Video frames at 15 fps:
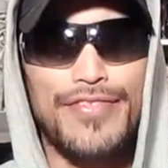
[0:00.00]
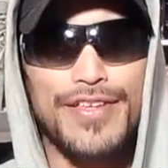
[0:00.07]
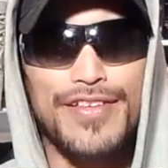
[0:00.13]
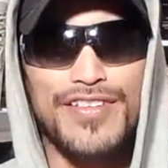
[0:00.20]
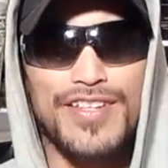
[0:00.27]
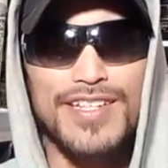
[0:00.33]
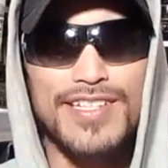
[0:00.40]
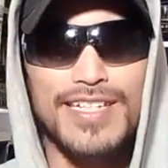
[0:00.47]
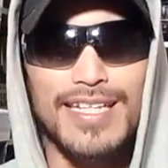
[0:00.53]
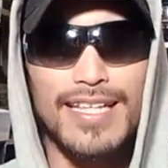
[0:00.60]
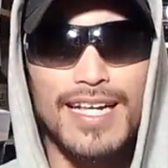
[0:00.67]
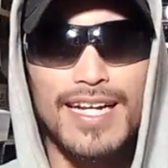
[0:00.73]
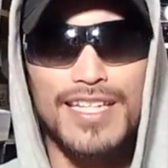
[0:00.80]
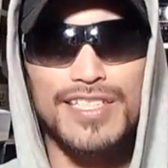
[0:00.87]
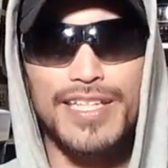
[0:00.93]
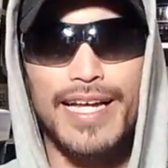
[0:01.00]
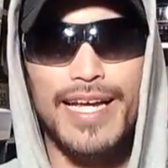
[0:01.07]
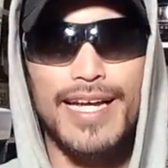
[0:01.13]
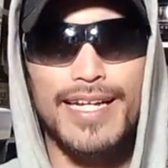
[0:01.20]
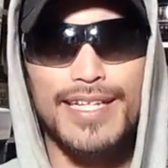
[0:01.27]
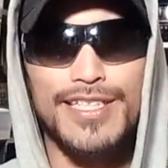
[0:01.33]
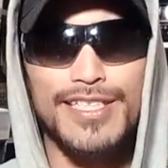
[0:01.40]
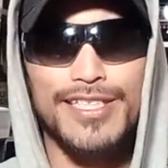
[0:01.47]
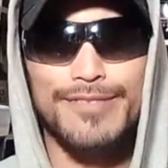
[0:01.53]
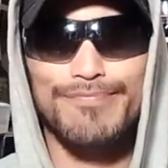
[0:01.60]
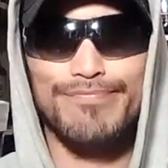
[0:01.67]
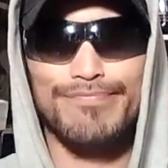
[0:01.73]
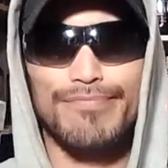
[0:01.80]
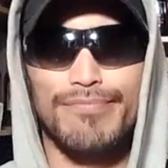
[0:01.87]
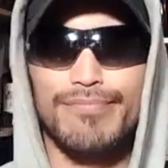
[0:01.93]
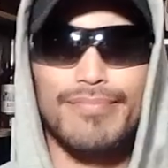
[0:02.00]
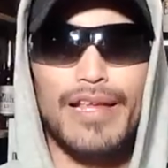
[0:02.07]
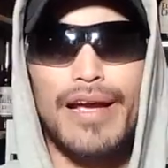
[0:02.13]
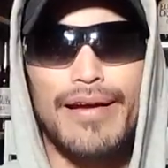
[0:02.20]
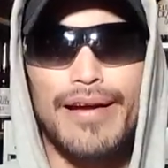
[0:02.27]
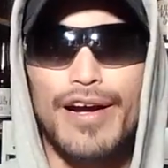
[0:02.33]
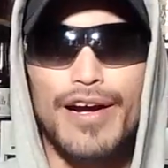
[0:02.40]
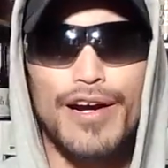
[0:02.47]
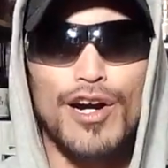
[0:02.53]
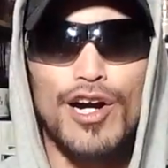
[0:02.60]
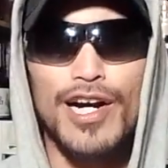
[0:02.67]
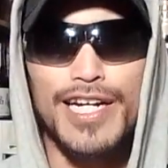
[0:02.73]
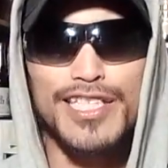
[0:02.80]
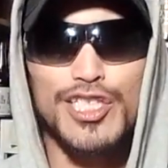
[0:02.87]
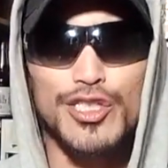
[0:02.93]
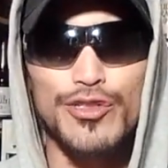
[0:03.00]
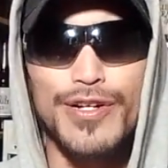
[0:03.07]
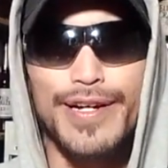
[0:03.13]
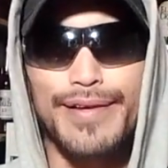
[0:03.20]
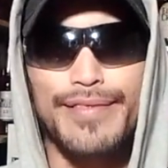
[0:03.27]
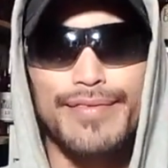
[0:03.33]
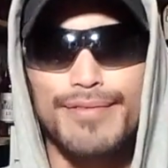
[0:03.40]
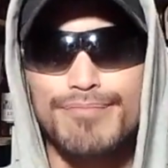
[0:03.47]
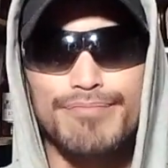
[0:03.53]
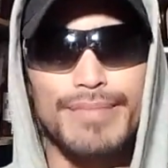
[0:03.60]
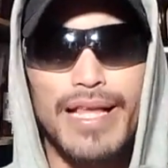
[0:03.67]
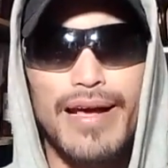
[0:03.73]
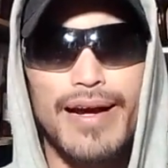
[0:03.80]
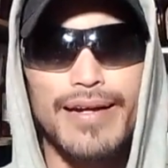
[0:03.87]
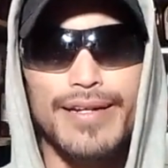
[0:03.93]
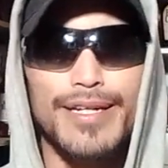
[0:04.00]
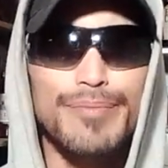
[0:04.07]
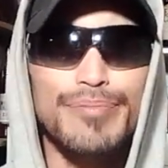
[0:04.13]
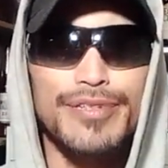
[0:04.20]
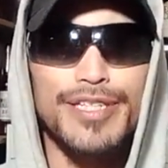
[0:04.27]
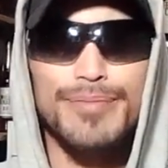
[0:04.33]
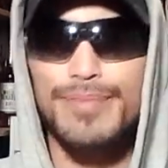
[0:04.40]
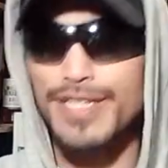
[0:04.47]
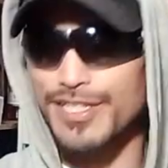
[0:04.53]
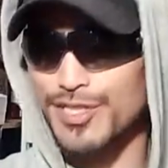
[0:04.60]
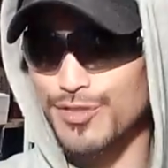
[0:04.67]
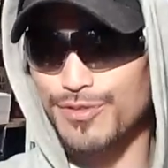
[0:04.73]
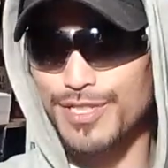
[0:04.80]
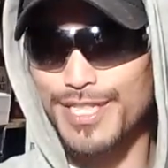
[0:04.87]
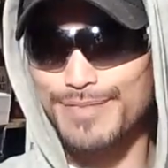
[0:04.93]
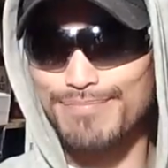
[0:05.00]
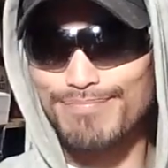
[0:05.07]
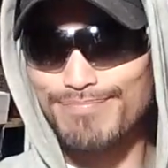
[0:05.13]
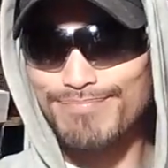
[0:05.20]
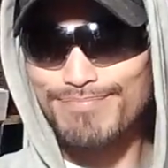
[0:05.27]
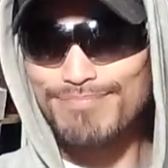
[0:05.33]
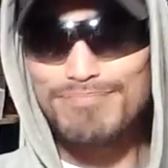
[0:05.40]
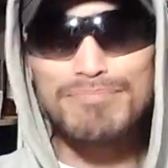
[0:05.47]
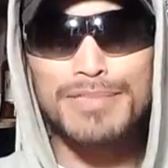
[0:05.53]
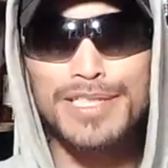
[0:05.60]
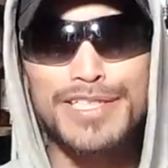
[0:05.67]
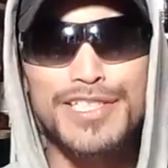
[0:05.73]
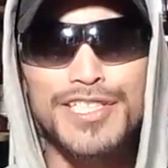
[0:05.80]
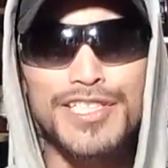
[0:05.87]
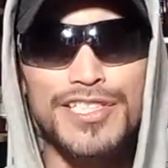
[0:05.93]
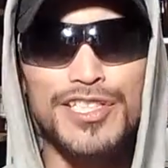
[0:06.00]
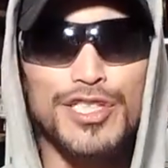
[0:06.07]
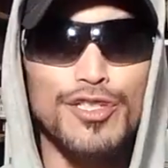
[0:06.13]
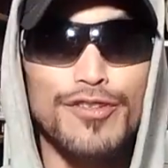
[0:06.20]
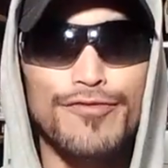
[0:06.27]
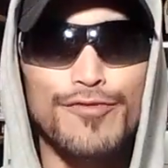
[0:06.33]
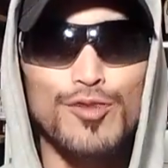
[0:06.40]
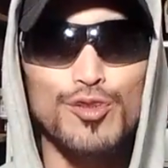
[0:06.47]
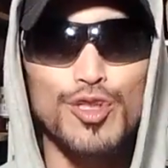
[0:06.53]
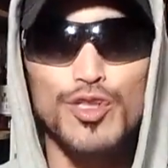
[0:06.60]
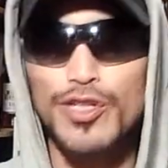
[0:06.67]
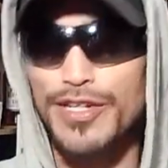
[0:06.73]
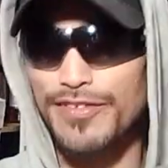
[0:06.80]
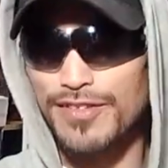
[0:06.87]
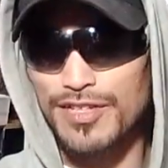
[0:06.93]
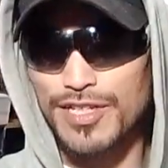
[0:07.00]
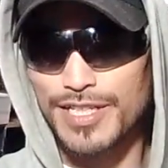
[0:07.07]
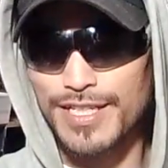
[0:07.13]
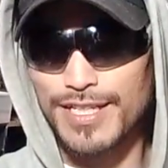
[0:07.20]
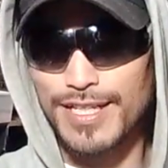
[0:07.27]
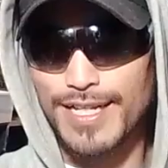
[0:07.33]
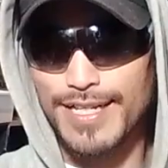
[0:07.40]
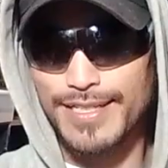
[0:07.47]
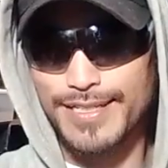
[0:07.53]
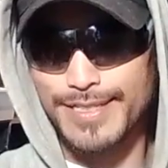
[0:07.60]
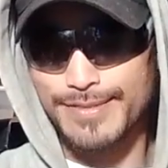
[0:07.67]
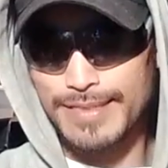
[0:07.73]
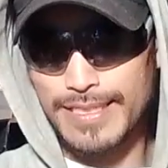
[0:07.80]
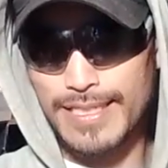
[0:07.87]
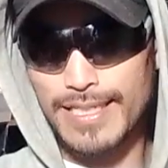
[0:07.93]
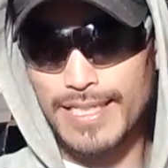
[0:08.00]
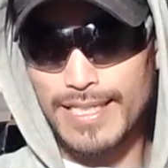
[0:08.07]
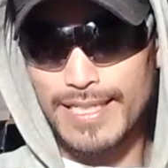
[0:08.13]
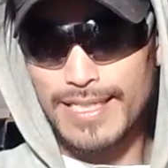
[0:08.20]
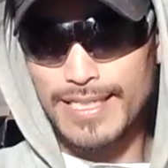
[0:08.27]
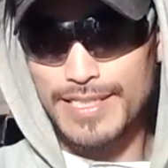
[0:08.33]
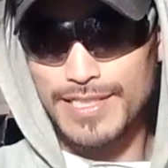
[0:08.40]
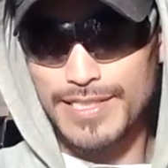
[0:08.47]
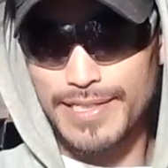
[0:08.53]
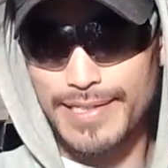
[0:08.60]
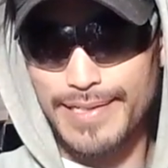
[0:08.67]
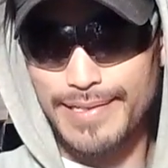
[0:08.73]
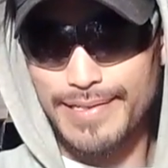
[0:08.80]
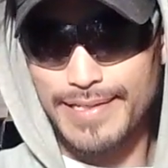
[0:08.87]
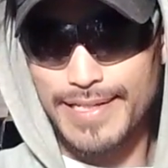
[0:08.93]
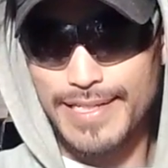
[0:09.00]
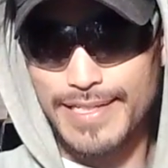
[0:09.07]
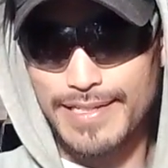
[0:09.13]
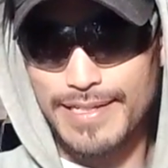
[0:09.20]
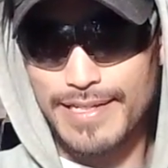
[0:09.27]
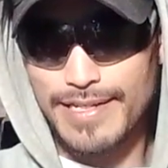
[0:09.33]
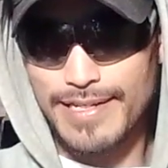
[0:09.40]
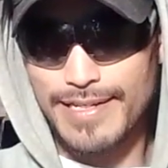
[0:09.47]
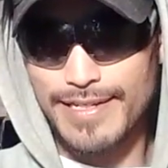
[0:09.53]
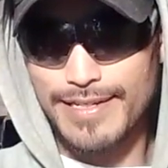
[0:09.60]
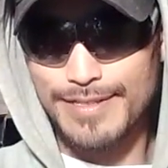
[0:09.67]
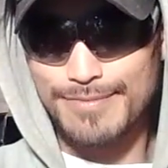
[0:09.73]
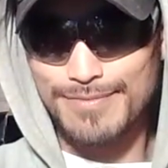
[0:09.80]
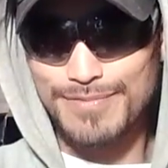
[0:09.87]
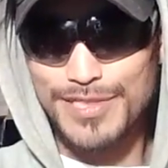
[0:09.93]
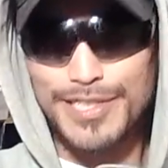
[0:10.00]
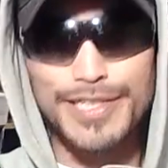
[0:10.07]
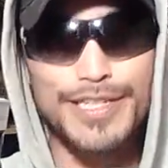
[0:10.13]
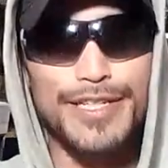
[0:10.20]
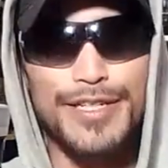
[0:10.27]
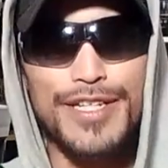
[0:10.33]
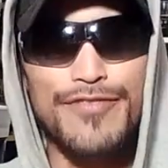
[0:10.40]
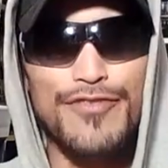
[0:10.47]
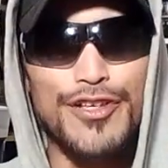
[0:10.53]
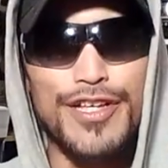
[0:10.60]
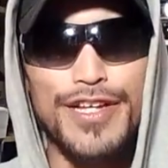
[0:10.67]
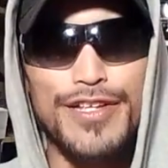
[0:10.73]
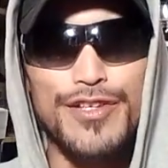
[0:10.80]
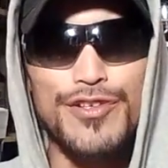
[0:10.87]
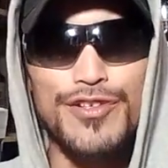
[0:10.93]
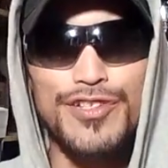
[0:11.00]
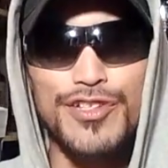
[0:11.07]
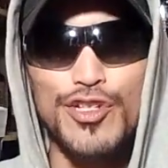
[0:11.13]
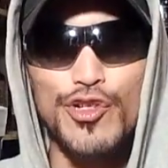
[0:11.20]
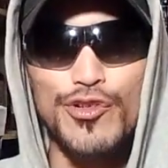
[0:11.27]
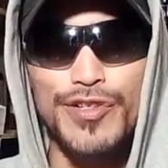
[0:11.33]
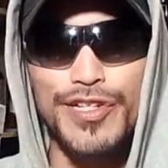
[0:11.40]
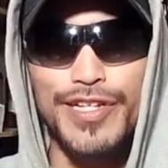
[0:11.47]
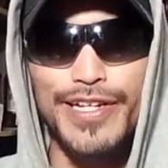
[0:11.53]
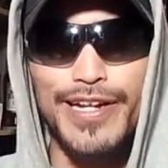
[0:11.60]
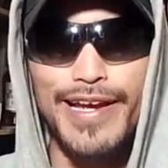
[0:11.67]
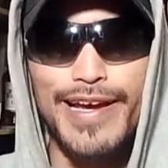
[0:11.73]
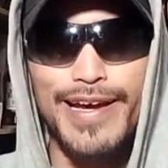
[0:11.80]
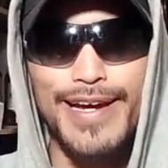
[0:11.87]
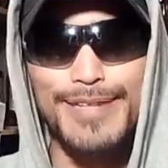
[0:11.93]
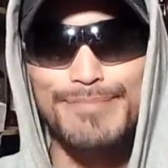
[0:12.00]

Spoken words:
this is classed as high strength lager, pretty much, right? It's just your full strength kind of lager. So, there you go. So, if you get used to drinking